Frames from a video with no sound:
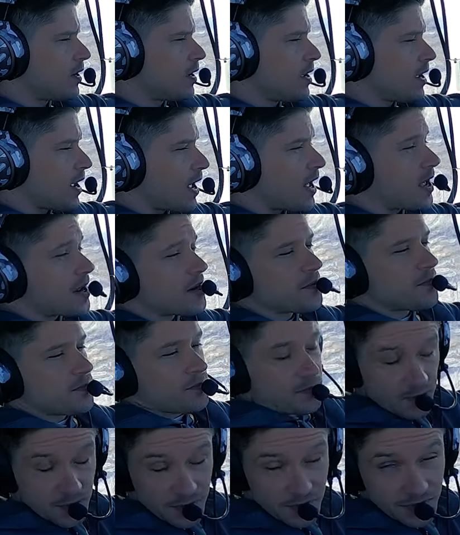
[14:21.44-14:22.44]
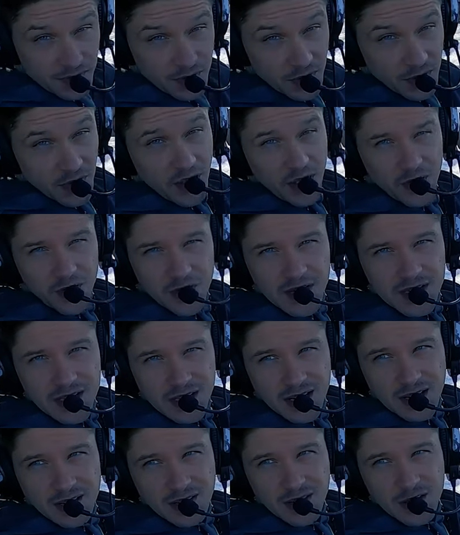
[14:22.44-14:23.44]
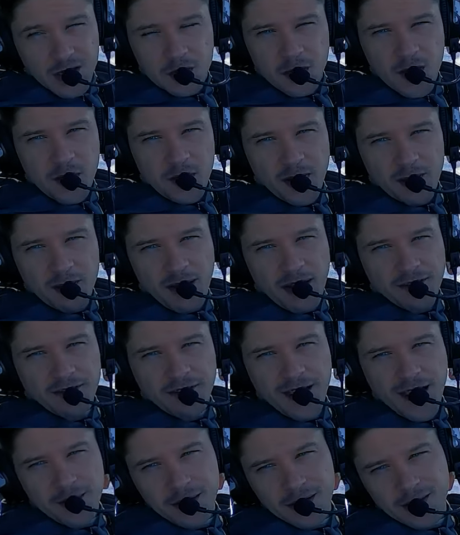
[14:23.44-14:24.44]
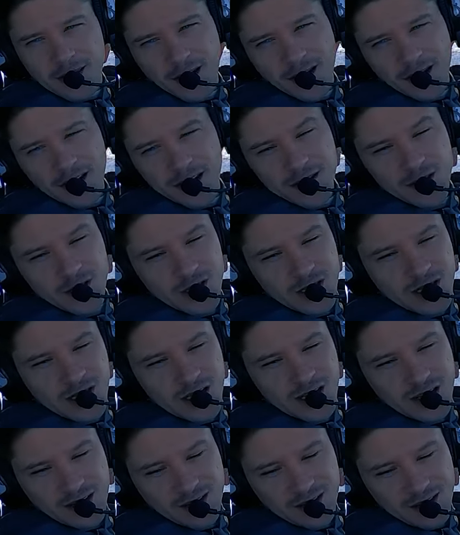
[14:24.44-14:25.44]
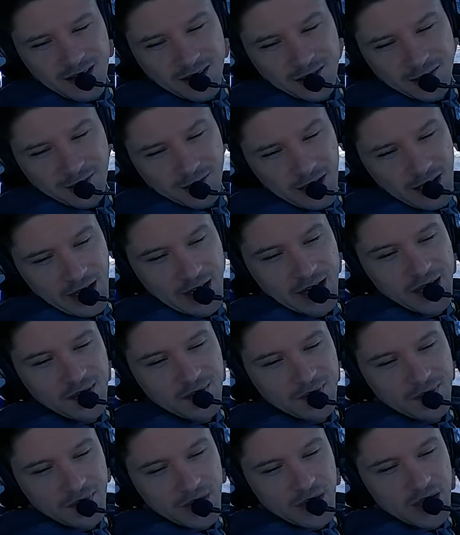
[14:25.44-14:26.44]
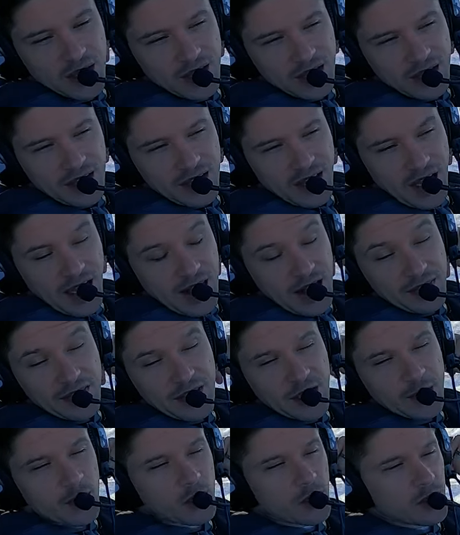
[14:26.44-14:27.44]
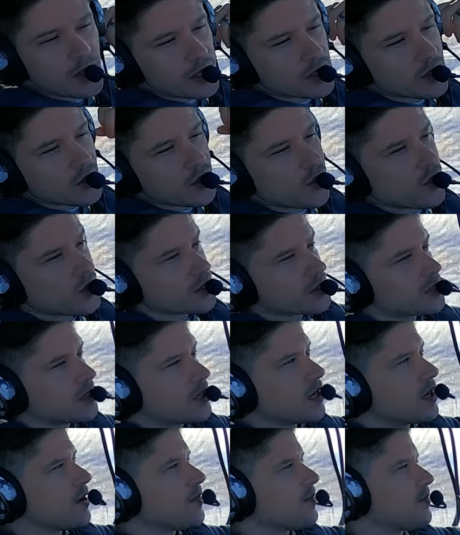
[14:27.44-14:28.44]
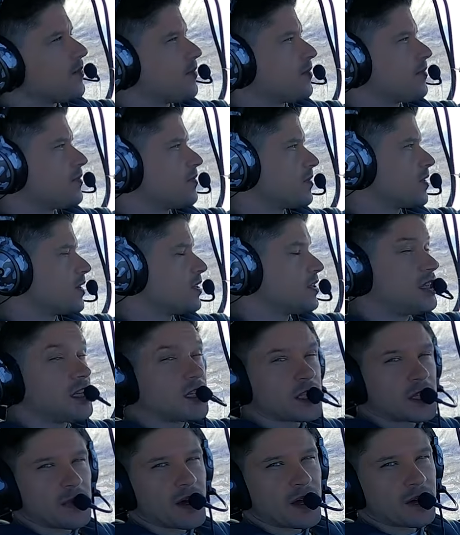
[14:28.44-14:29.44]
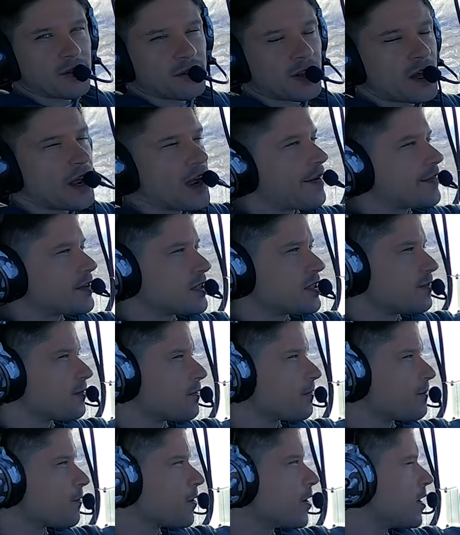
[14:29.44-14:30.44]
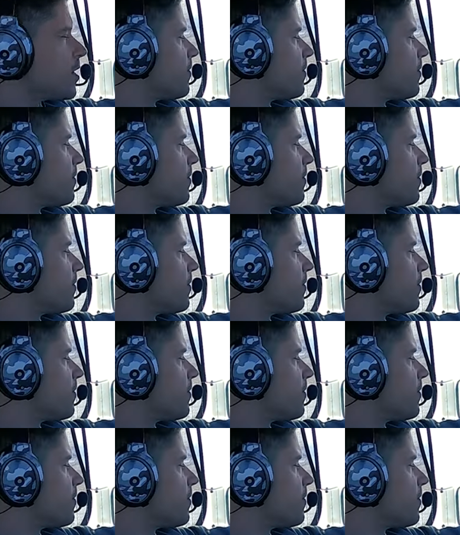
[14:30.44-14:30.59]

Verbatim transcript: And for another reason, there's people in my family that are interested in, in flying, and I think it'd be really cool to teach them how to fly, obviously for free.